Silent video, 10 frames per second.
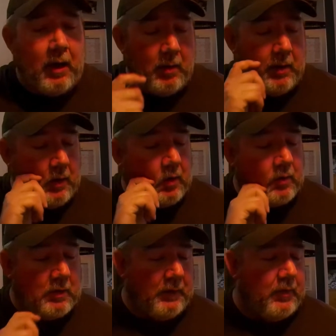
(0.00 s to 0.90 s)
and this
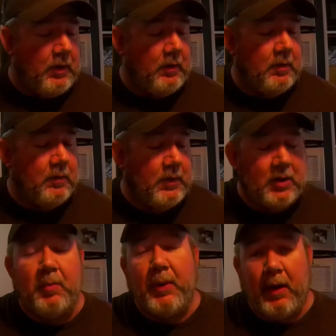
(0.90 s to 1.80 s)
definitely fit
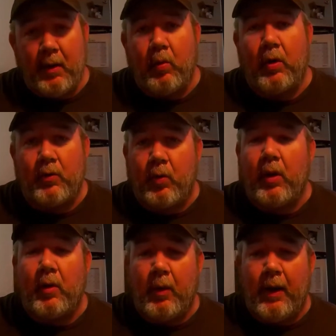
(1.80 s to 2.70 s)
the bill and worked
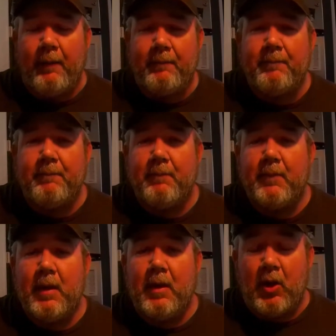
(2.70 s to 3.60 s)
really well.
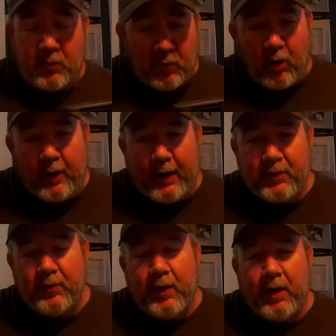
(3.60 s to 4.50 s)
Look for our
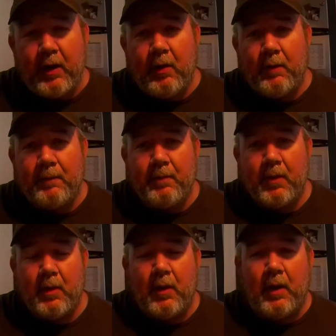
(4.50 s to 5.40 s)
next video,
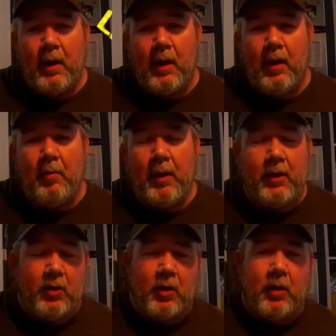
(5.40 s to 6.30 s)

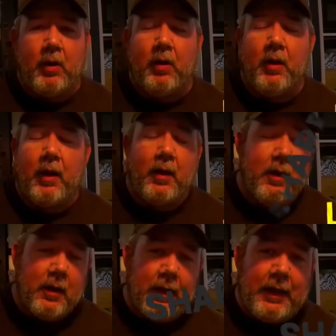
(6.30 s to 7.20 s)
and you can
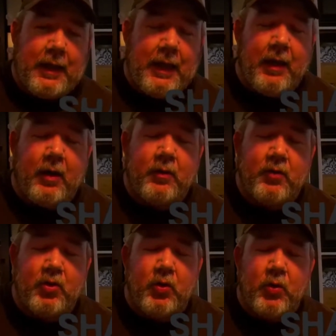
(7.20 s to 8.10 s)
link here
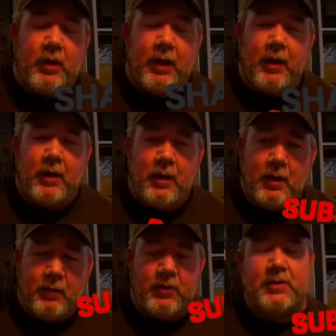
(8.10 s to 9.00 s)
to the
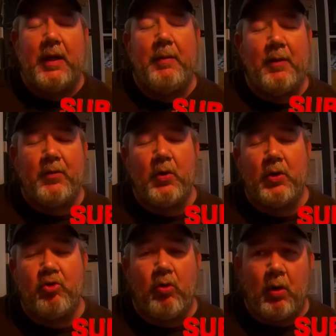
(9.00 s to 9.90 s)
first time I flew a
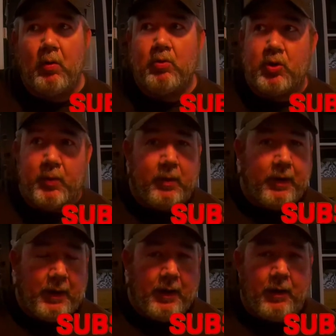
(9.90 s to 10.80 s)
drone, should be
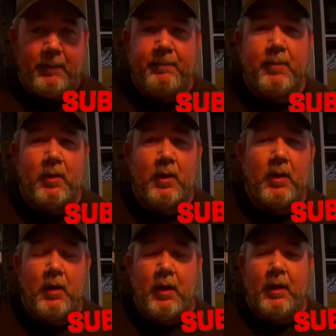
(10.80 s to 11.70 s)
right here,
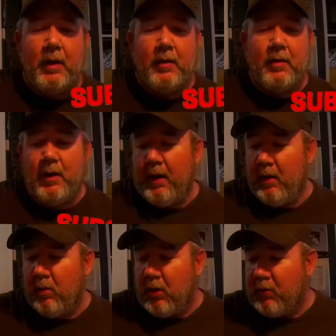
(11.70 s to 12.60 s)
and
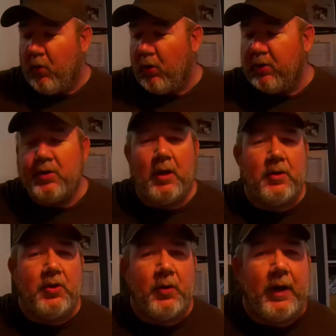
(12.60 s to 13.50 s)
look forward to
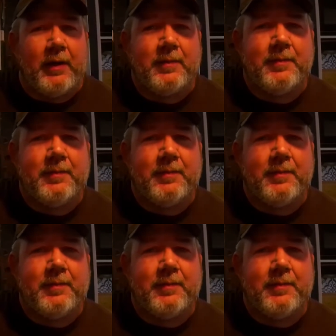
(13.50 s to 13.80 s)
talking to you again.